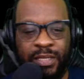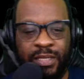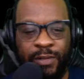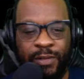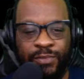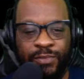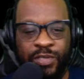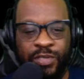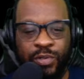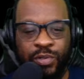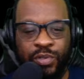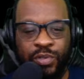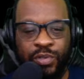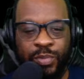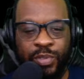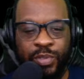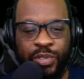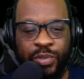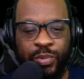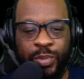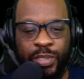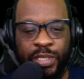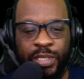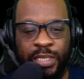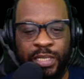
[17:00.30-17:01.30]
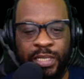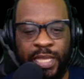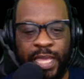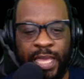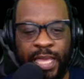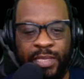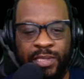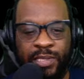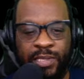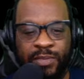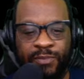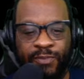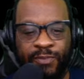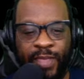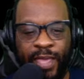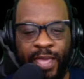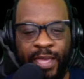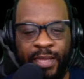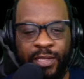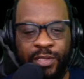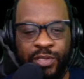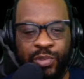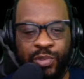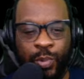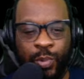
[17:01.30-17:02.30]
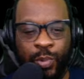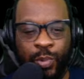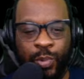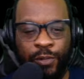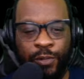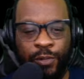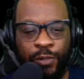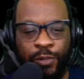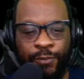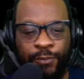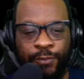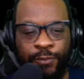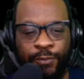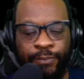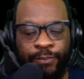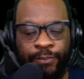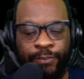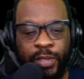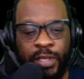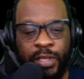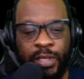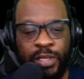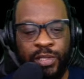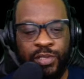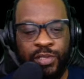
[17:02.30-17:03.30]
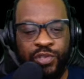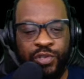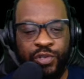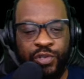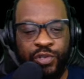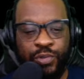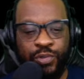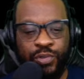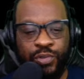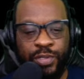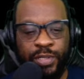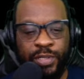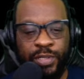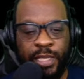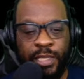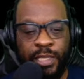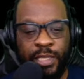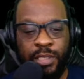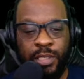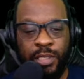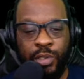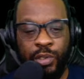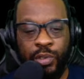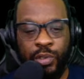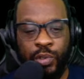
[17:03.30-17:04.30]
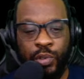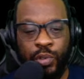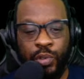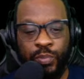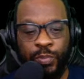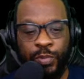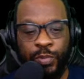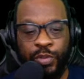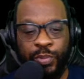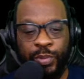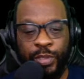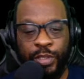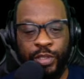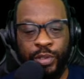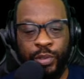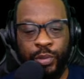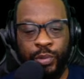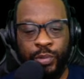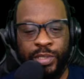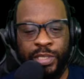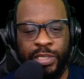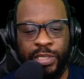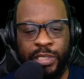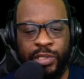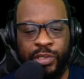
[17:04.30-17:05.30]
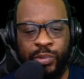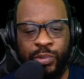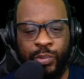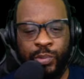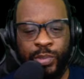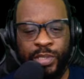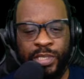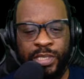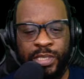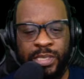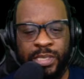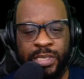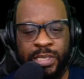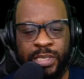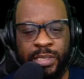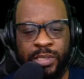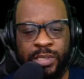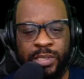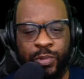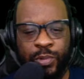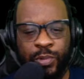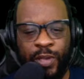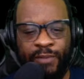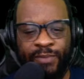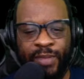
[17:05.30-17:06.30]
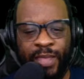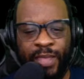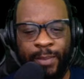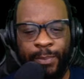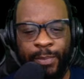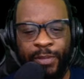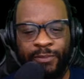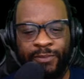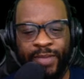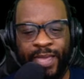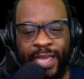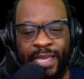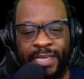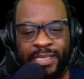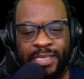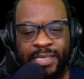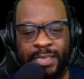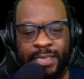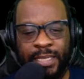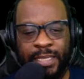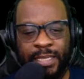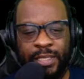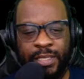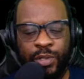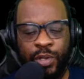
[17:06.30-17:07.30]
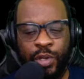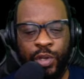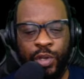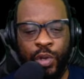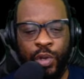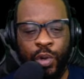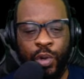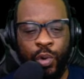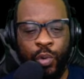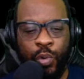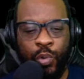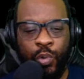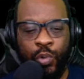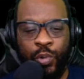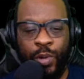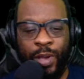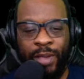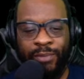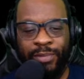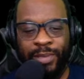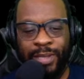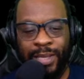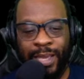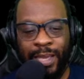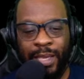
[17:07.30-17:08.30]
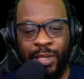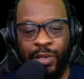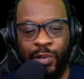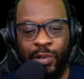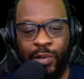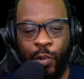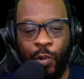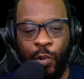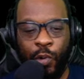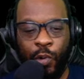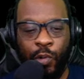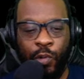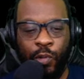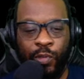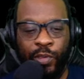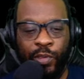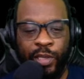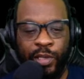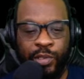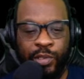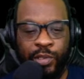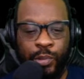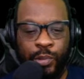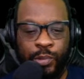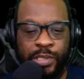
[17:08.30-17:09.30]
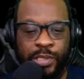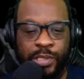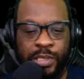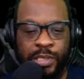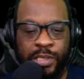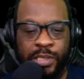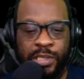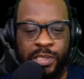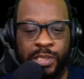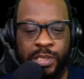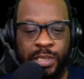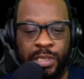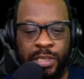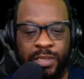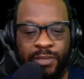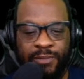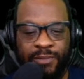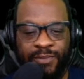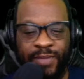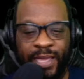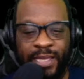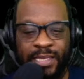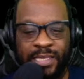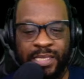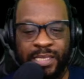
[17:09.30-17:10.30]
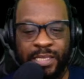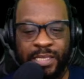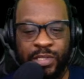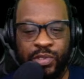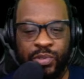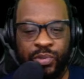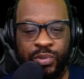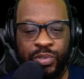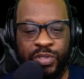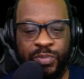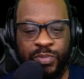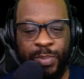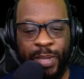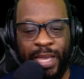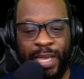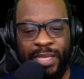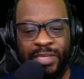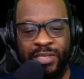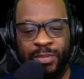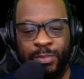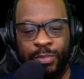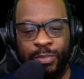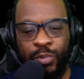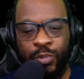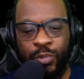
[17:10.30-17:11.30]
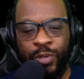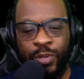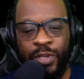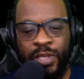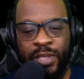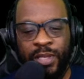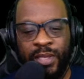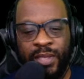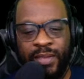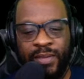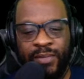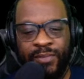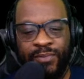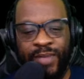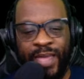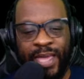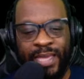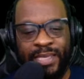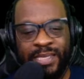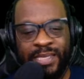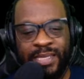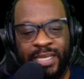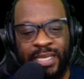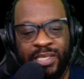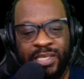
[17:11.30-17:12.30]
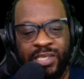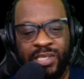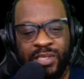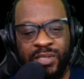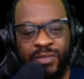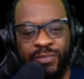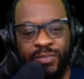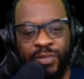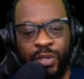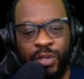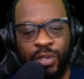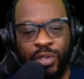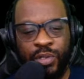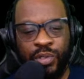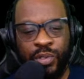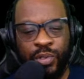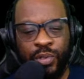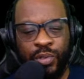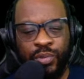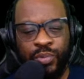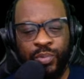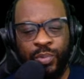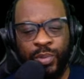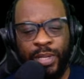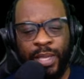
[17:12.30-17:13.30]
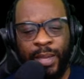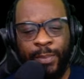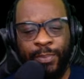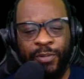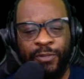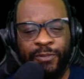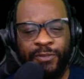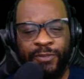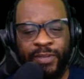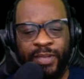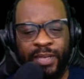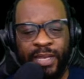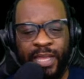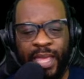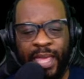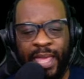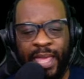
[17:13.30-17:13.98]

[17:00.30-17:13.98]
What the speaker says: of children between ages of 9 and 12, children and young adults between 13 and 26 who have not been vaccinated or who haven't gotten all their doses should get the vaccine as soon as possible. Vaccinations of young adults will not prevent